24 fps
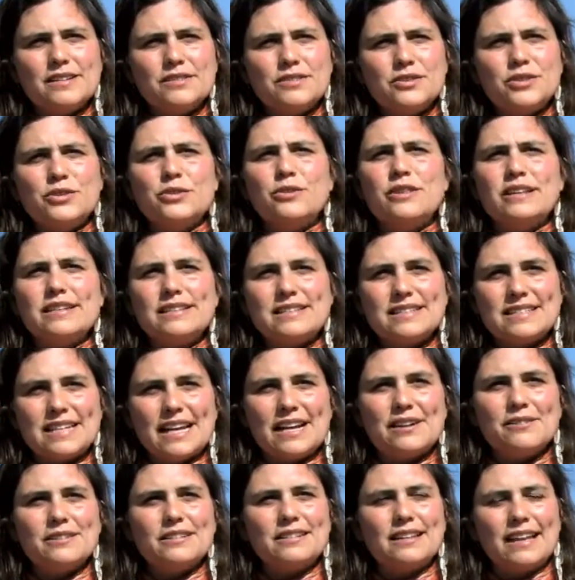to these
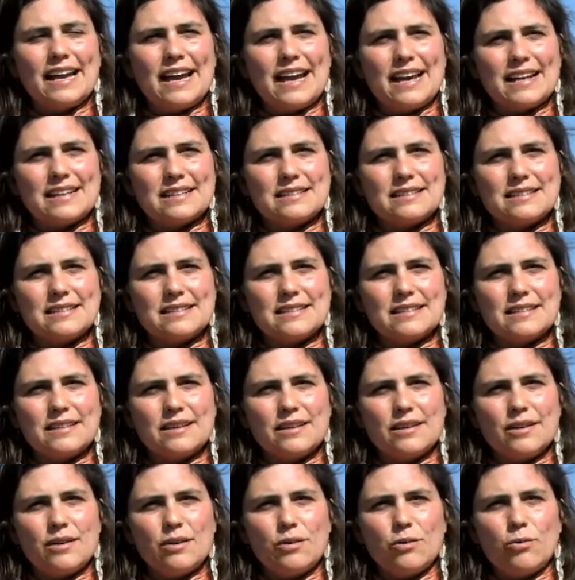sacred lands
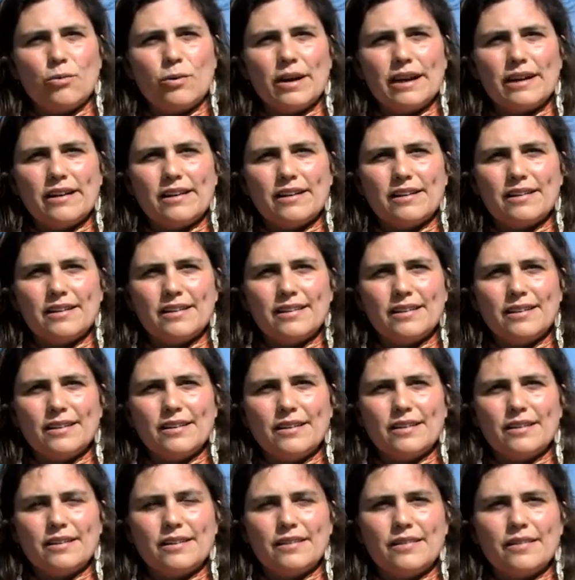where
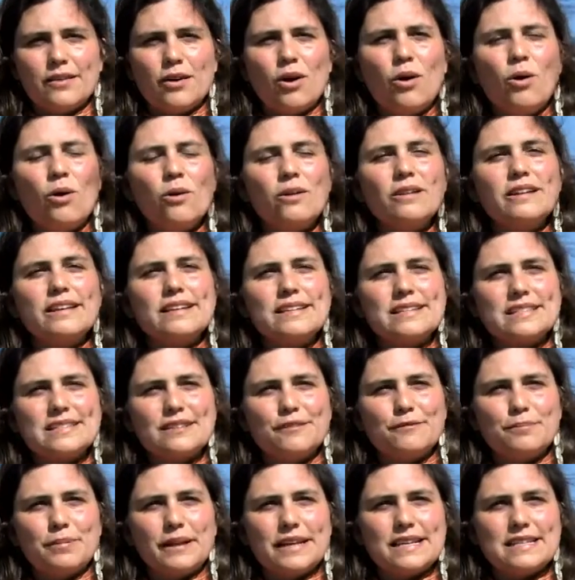the holiest
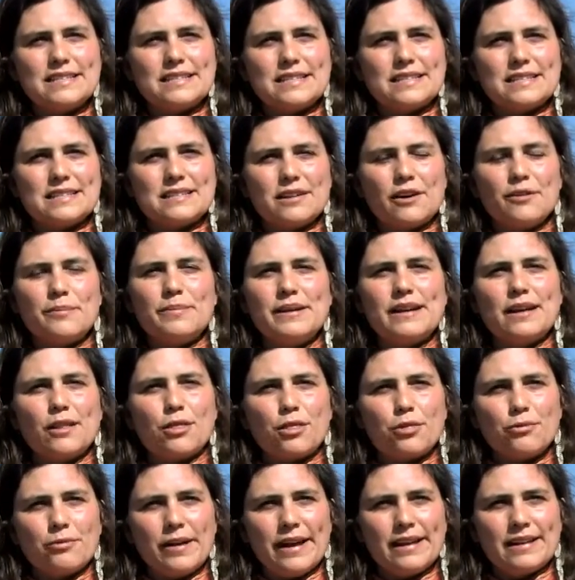of places are being
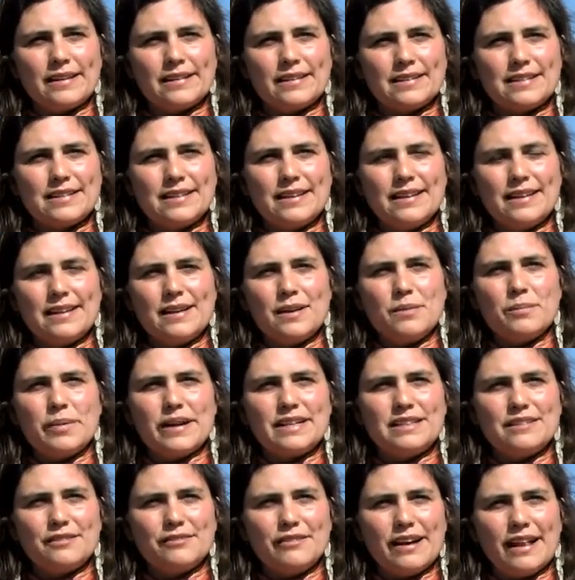threatened by
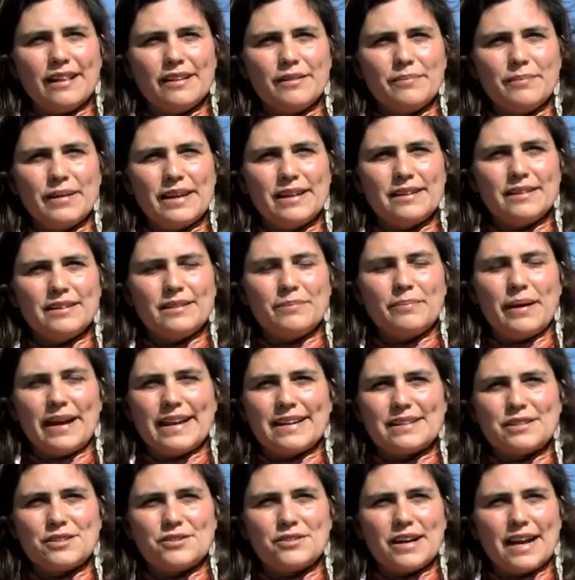development, by
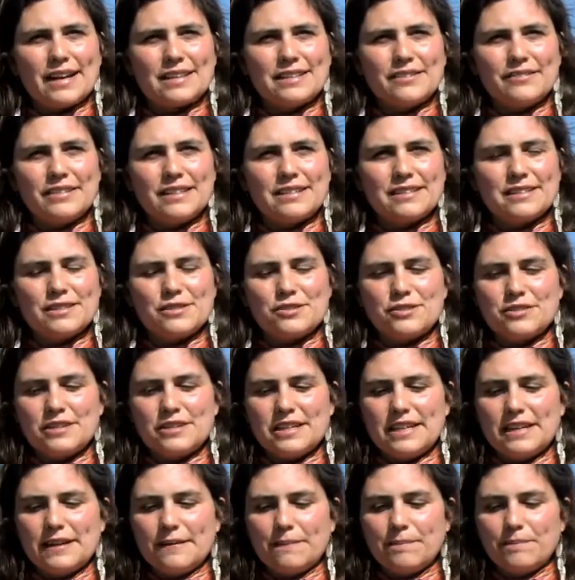extractive
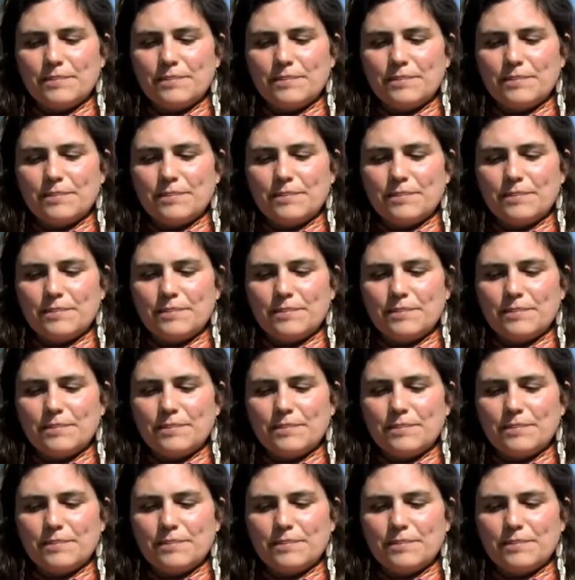industry,